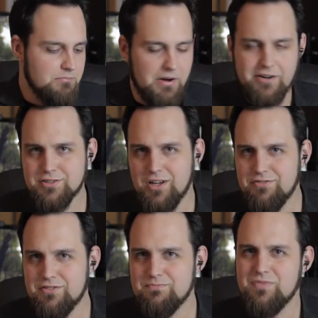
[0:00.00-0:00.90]

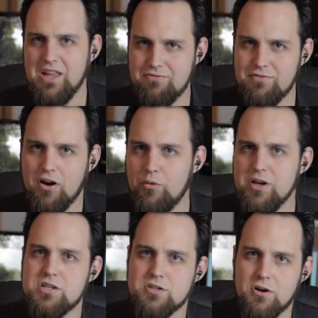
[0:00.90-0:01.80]
Microsoft, they've
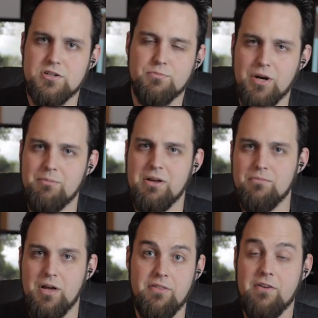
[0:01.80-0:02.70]
always charged a
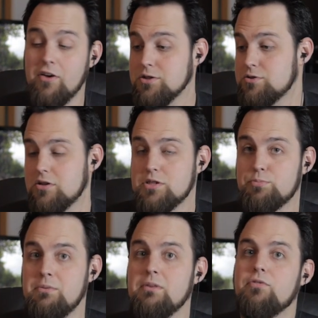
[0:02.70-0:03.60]
premium, and they've also charged a
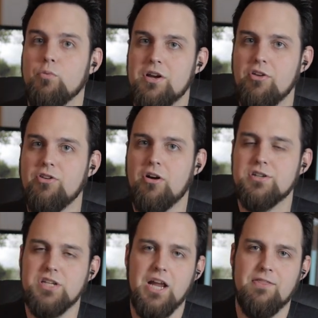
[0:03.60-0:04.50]
premium for Windows R
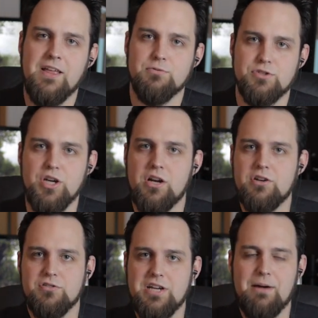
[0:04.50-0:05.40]
T, and that's what you get on
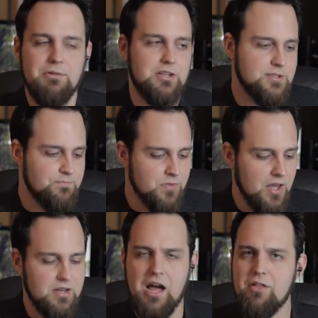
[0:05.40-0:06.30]
your tablets.
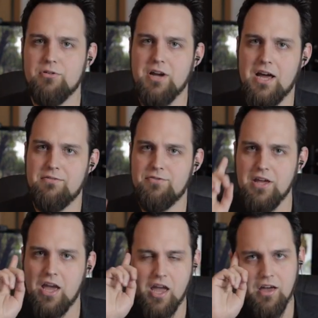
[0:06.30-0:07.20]
Now they're kind of
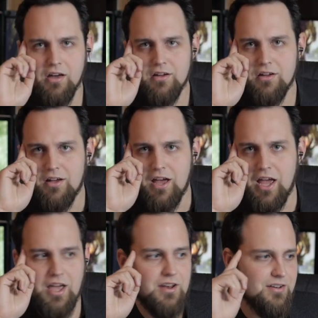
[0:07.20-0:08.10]
thinking,
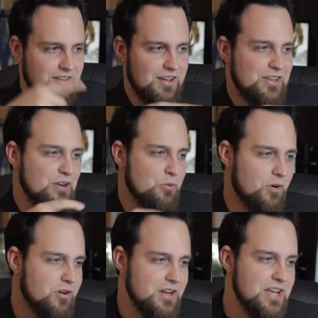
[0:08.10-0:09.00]
and, uh, you know,
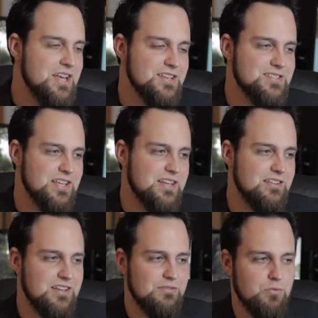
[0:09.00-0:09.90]
word is that
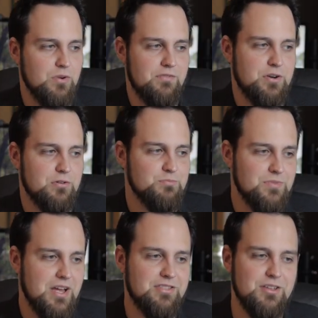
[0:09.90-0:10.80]
if you're
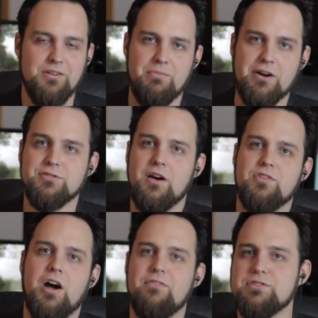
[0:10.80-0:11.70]
at the
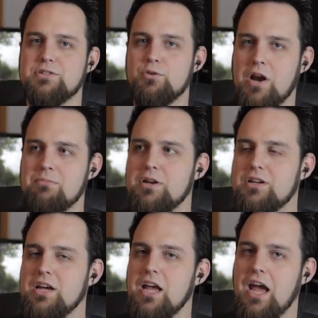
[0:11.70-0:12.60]
Microsoft office in
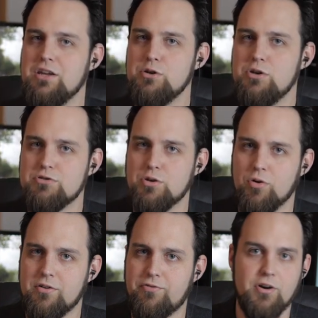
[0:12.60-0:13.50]
Redmond and you use the
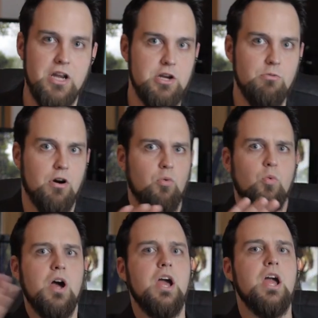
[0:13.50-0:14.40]
word free, you are
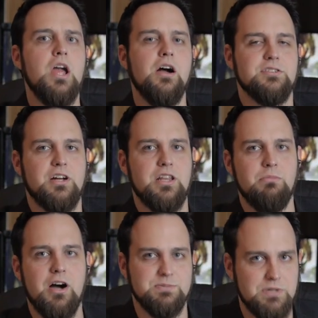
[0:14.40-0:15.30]
way outside of the
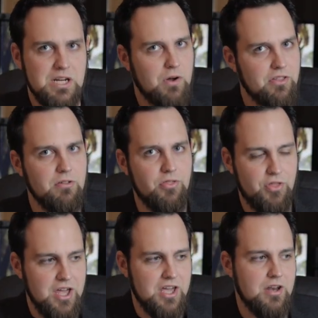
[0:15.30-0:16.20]
box. But anyway, they're
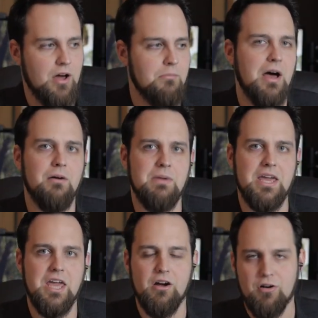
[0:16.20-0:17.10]
thinking about
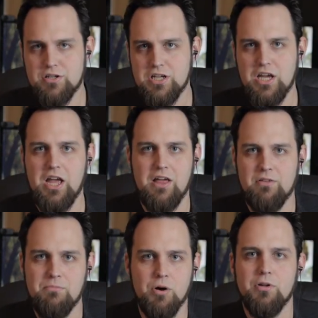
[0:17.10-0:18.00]
making R T and
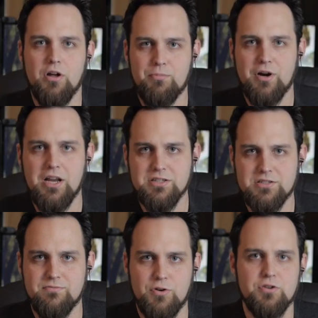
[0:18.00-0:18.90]
the mobile operating
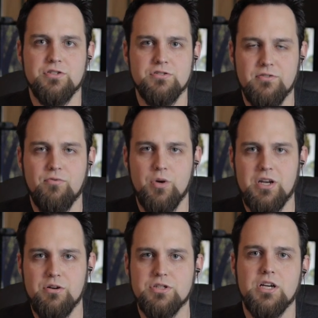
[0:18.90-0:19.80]
versions of
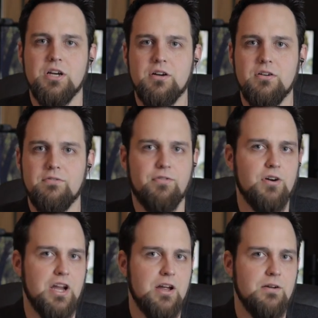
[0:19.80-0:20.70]
Windows free.